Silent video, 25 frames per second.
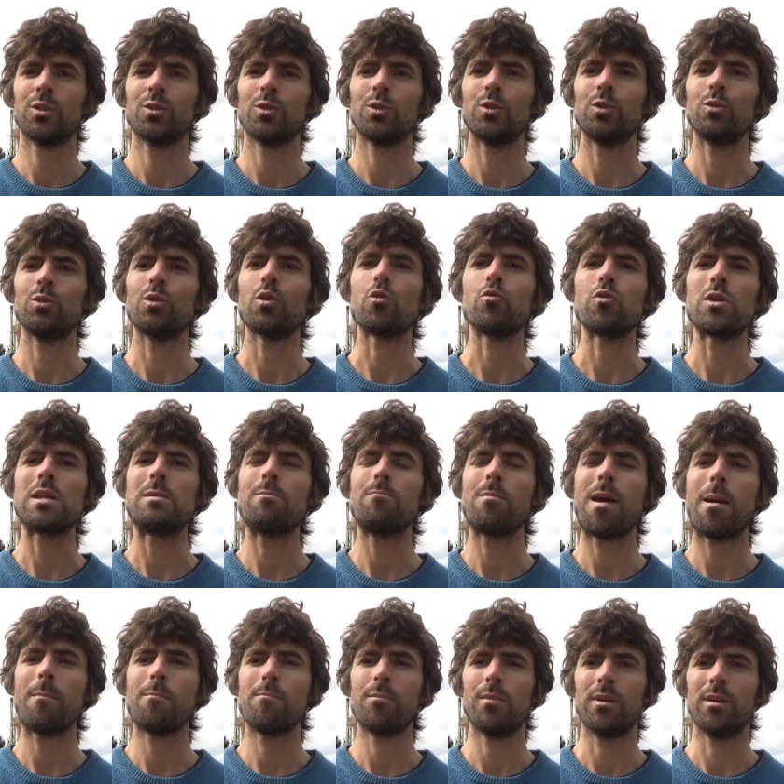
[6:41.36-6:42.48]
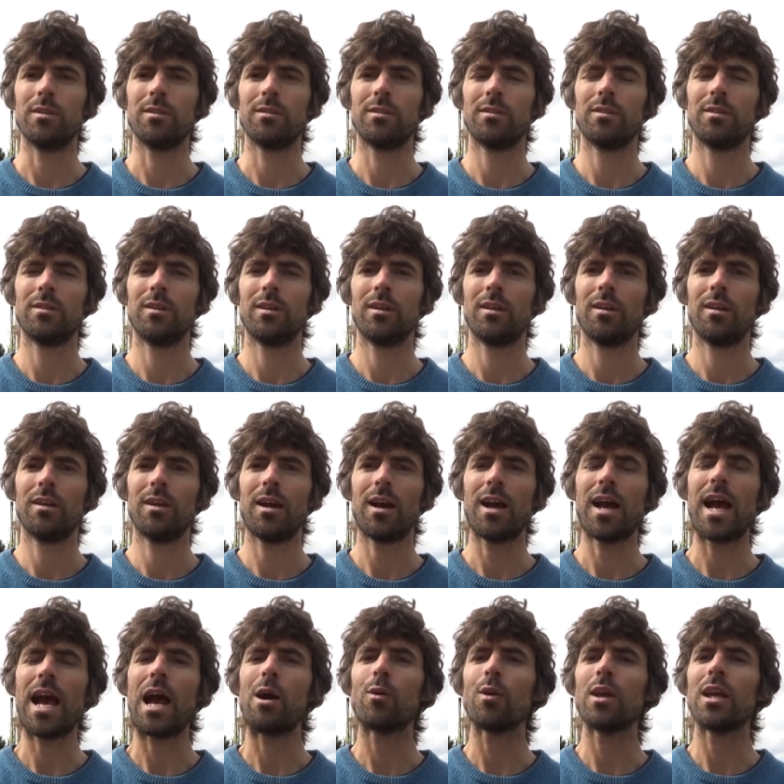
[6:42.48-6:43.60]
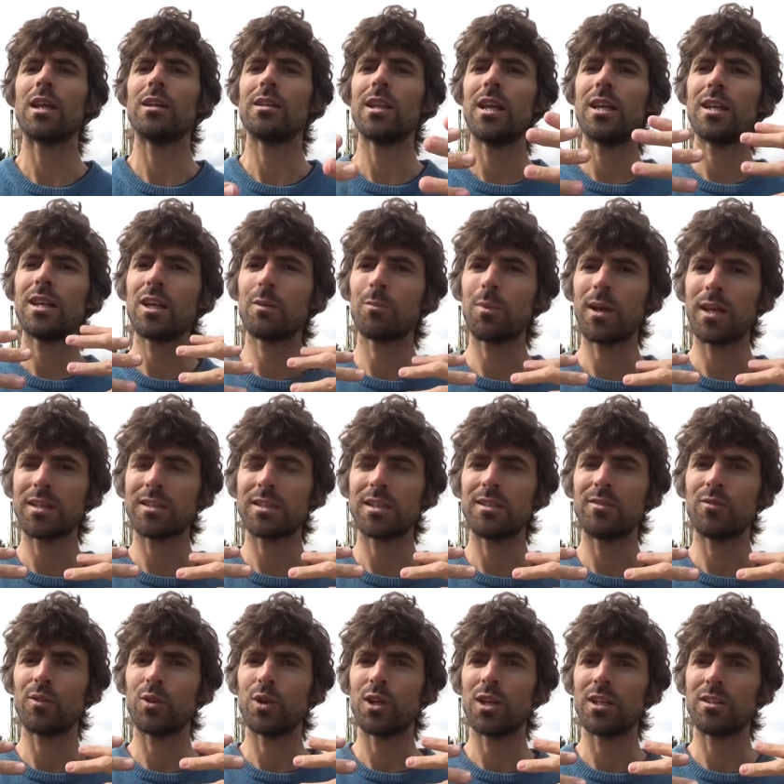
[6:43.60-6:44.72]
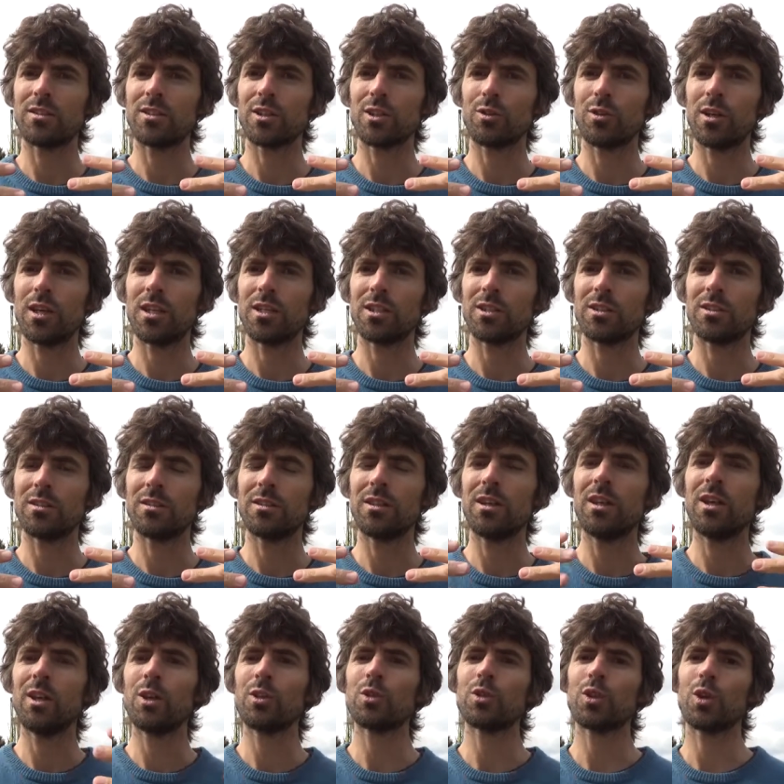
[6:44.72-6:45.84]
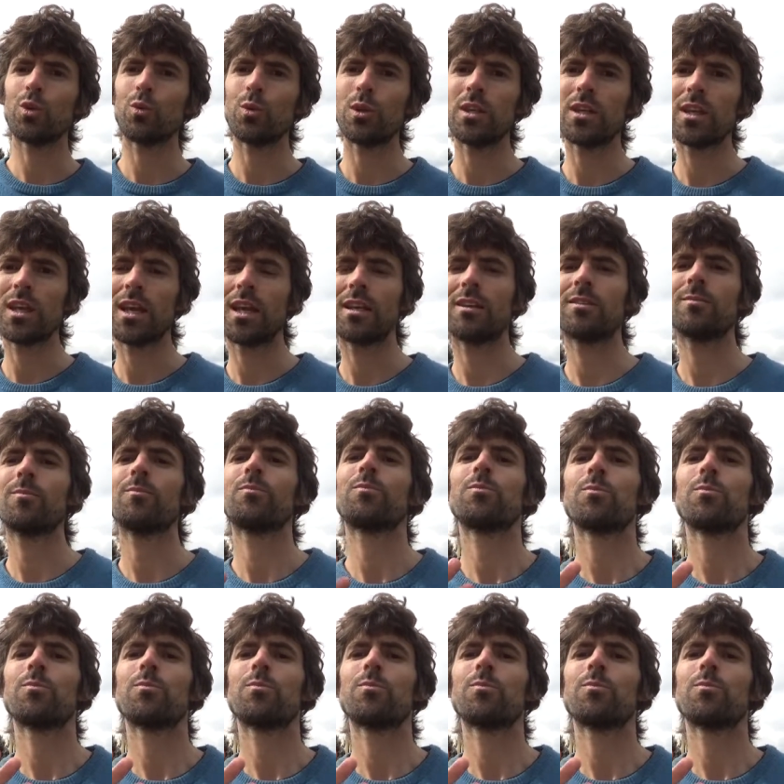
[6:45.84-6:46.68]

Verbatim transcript: to remember our innate capacity for integration so we can